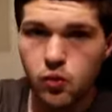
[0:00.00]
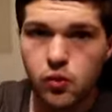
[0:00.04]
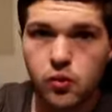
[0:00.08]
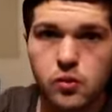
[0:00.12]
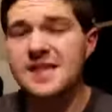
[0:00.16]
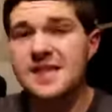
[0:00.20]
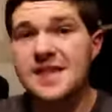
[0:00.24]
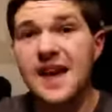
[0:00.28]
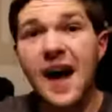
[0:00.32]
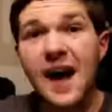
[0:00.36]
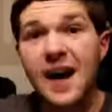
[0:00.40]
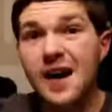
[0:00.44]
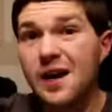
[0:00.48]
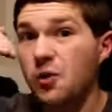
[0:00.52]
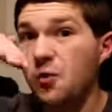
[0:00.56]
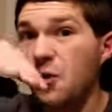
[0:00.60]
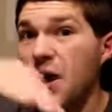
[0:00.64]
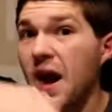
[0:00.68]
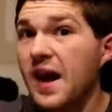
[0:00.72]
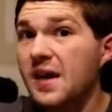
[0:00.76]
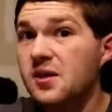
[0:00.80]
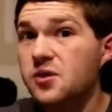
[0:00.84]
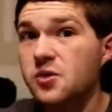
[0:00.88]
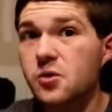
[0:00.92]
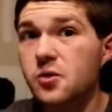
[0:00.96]
It's not
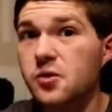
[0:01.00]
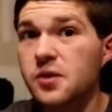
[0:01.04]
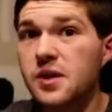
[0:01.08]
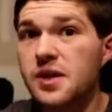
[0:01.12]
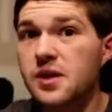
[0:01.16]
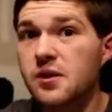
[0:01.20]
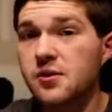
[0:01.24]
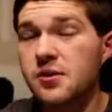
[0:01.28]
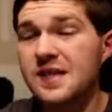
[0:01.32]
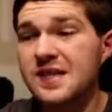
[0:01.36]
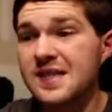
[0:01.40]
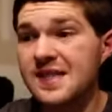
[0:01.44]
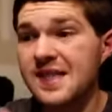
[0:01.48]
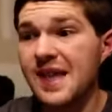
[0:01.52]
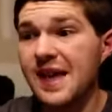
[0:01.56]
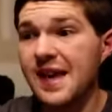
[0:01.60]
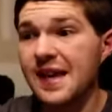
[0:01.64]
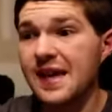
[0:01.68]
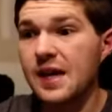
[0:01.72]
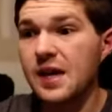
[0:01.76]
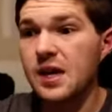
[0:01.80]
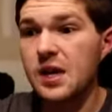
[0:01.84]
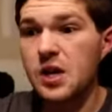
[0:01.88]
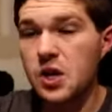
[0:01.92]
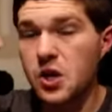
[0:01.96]
gradual either. It's
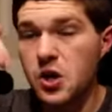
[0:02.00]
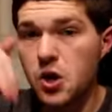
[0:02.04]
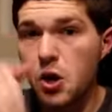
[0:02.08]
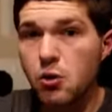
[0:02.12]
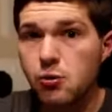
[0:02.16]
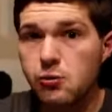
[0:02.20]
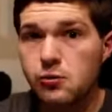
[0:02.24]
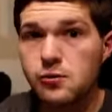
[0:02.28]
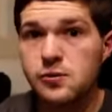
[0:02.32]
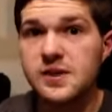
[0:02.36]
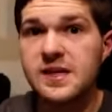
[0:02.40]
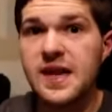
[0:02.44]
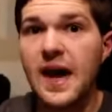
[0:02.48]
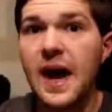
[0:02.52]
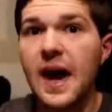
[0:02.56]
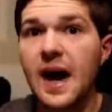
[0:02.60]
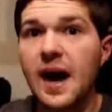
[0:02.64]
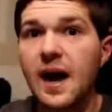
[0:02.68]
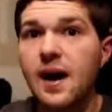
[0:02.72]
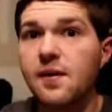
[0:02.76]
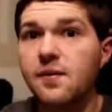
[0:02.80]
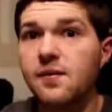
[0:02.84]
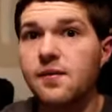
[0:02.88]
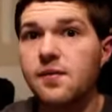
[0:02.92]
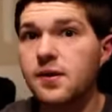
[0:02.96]
like
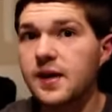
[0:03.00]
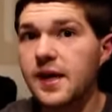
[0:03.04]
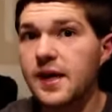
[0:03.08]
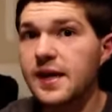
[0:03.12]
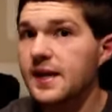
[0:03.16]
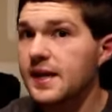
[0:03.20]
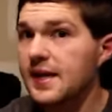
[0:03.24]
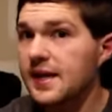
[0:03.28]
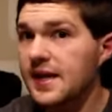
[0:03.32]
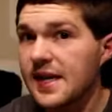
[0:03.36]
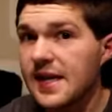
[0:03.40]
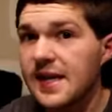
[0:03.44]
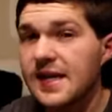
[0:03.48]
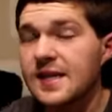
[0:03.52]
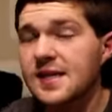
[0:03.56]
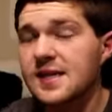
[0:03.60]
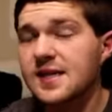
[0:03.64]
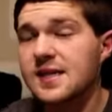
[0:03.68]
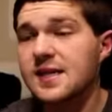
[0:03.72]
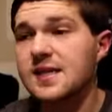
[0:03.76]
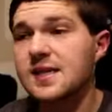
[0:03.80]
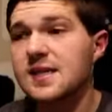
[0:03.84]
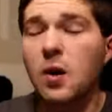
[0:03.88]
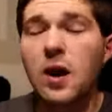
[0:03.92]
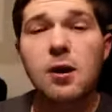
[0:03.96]
nosedive, like
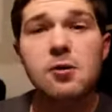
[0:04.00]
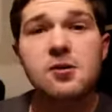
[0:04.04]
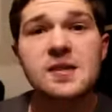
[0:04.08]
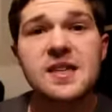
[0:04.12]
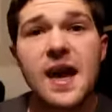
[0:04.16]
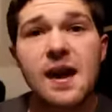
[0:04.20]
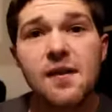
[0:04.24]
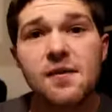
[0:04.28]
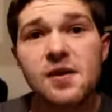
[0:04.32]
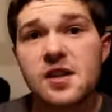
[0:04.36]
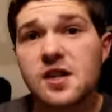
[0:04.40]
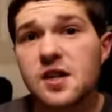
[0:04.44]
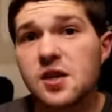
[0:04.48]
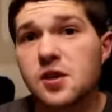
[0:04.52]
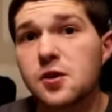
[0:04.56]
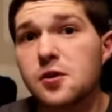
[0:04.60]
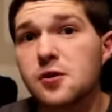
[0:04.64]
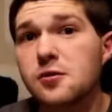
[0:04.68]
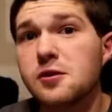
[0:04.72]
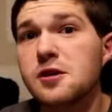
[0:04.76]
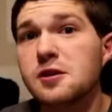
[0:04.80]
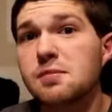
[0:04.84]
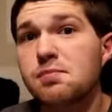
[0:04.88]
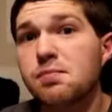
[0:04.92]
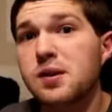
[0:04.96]
instant. What I was having to
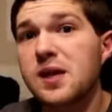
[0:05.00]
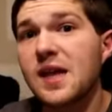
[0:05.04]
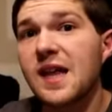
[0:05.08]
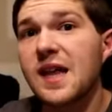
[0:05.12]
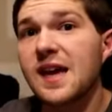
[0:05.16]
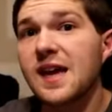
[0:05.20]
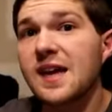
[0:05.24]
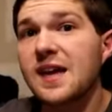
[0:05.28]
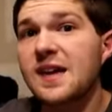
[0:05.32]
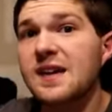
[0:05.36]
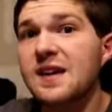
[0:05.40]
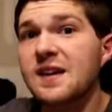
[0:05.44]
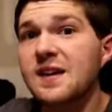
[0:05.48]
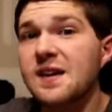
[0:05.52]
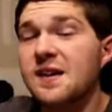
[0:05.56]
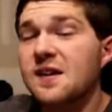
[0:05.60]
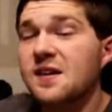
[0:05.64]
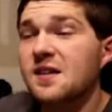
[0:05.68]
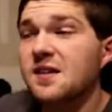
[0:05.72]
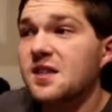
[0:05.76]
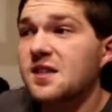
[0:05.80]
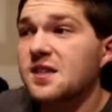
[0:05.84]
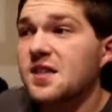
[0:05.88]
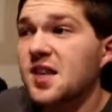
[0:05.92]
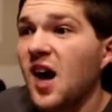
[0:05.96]
do is play
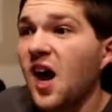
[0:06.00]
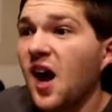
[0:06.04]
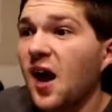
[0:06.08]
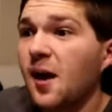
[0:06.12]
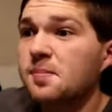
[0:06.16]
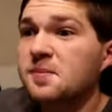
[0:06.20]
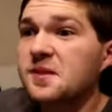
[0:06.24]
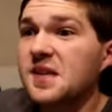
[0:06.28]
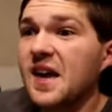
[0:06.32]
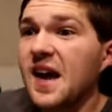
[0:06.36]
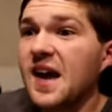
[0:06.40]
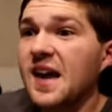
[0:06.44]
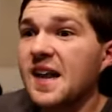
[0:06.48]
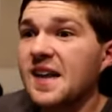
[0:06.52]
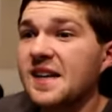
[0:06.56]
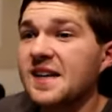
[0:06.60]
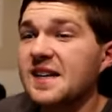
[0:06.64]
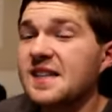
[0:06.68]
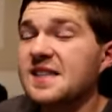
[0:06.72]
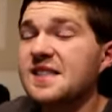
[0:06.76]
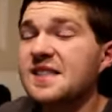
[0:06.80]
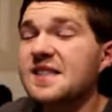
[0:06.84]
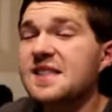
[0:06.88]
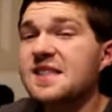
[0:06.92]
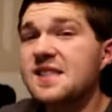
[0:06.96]
the tops at a
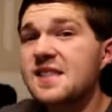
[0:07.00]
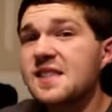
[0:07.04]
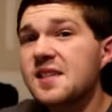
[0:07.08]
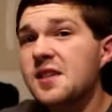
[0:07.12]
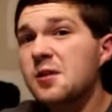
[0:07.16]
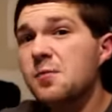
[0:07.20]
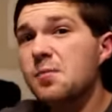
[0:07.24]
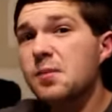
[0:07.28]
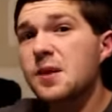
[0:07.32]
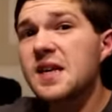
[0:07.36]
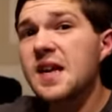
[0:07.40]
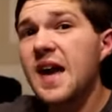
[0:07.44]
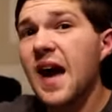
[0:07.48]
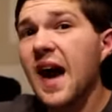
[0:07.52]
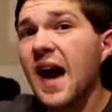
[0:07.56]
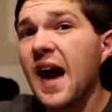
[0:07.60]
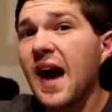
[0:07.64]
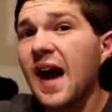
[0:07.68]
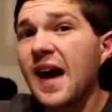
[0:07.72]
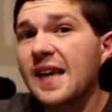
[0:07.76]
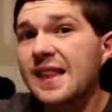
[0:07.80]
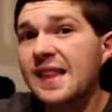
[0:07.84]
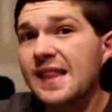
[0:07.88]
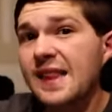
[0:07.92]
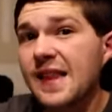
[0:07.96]
considerably
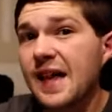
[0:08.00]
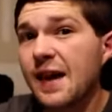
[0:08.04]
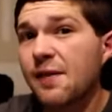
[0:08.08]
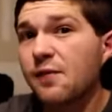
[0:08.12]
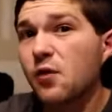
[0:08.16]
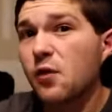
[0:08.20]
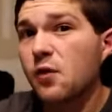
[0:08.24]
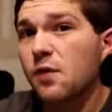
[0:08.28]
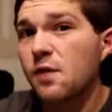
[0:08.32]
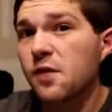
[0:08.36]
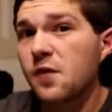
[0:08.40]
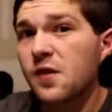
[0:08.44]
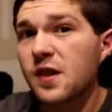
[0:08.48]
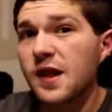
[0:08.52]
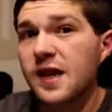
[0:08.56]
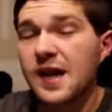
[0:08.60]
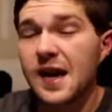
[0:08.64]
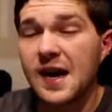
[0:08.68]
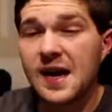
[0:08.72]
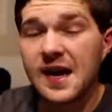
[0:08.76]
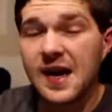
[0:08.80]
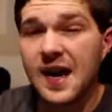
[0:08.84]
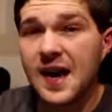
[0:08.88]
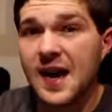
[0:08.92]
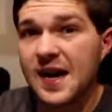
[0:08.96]
high level for like
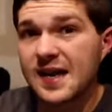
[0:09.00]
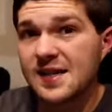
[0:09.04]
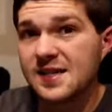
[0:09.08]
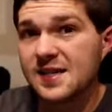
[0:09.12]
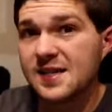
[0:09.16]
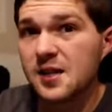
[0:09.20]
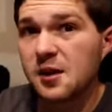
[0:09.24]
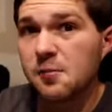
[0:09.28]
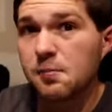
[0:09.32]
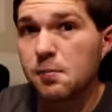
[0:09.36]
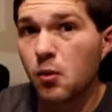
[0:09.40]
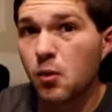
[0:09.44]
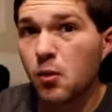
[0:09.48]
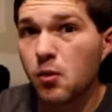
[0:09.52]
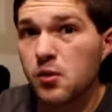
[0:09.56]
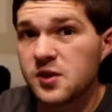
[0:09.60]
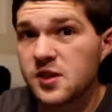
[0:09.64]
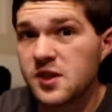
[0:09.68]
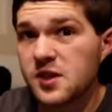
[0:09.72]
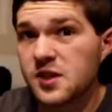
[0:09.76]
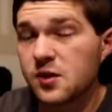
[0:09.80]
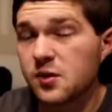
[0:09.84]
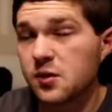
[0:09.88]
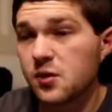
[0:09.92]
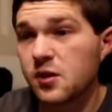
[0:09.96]
a cocktail
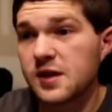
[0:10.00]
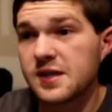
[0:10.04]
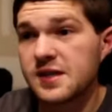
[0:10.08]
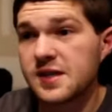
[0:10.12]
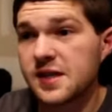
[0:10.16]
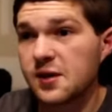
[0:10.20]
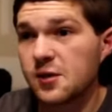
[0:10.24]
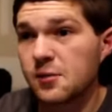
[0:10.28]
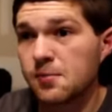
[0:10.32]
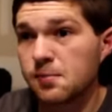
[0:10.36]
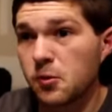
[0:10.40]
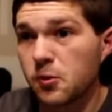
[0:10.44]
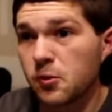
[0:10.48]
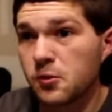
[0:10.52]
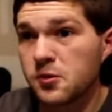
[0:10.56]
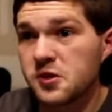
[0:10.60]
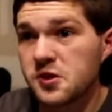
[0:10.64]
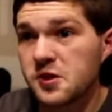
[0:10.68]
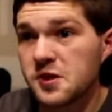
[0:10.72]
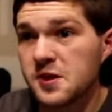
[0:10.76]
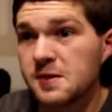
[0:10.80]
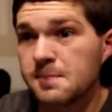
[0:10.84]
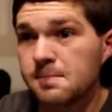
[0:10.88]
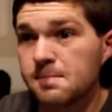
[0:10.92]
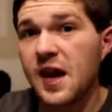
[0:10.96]
portion or a dinner
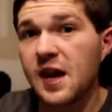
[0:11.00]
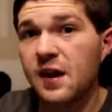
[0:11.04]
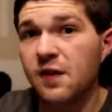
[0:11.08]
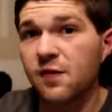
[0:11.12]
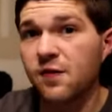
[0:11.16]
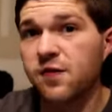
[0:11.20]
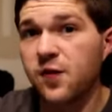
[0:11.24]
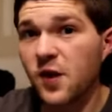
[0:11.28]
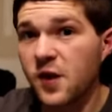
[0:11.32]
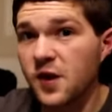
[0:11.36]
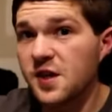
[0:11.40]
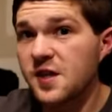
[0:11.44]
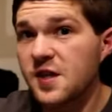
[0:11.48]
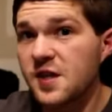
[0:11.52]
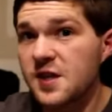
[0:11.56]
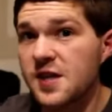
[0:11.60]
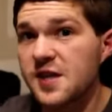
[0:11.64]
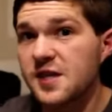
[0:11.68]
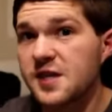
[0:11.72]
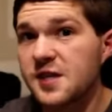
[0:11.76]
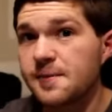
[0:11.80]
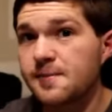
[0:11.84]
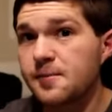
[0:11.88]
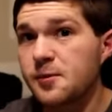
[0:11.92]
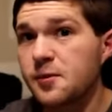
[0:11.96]
portion in front of the
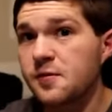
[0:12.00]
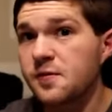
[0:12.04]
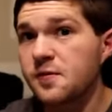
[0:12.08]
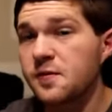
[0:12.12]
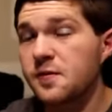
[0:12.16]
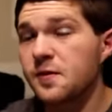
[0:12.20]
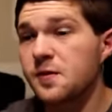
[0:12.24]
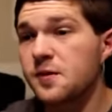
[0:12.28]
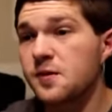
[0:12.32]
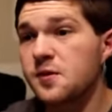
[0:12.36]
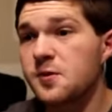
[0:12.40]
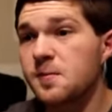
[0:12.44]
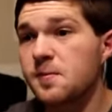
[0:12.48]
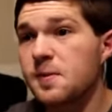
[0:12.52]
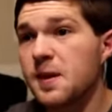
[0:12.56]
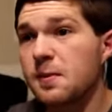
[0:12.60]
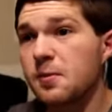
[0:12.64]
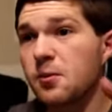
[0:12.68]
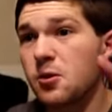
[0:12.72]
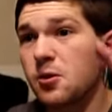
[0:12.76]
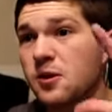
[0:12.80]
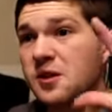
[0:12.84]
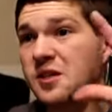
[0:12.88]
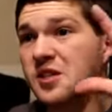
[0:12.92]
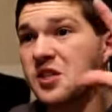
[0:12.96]
DJ booth to be
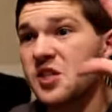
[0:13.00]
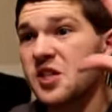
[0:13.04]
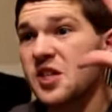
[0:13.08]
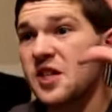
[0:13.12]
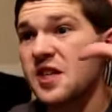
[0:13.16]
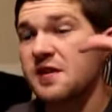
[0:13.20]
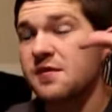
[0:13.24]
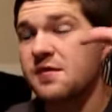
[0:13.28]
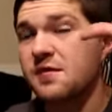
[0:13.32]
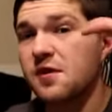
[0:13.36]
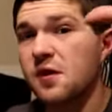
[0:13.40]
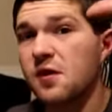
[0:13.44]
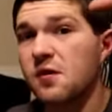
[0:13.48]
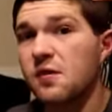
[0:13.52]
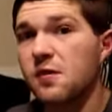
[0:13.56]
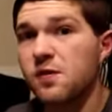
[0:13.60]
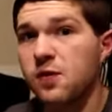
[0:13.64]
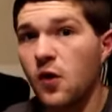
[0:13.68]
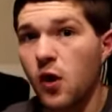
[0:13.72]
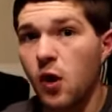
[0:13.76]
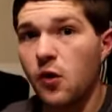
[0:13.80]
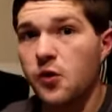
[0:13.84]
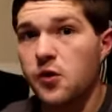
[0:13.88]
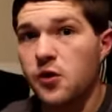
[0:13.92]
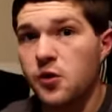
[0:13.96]
able to achieve
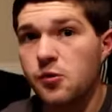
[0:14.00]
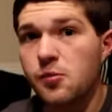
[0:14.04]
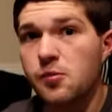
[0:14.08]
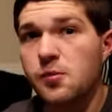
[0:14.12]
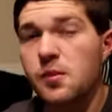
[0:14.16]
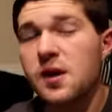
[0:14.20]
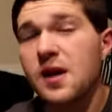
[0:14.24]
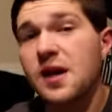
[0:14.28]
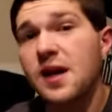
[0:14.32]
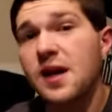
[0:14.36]
volume